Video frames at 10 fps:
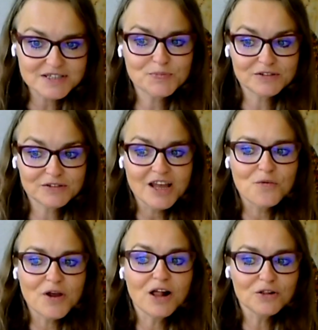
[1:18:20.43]
but
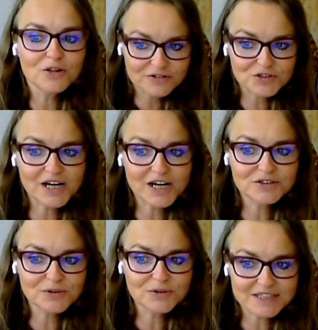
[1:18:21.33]
we're all trying
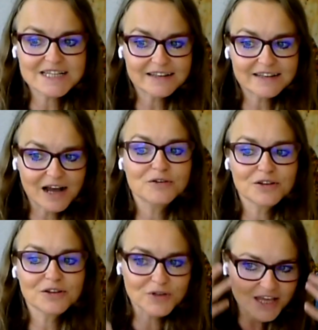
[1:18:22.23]
to understand how can
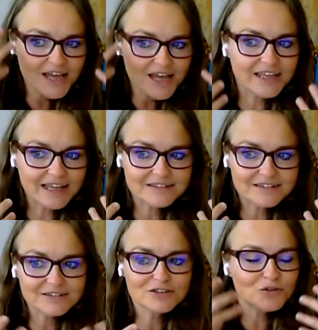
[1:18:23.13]
we get
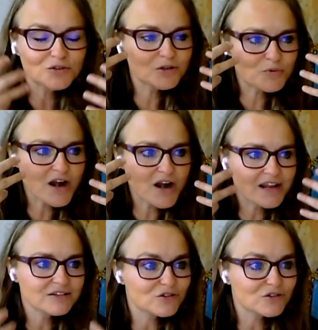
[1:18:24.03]
through the brain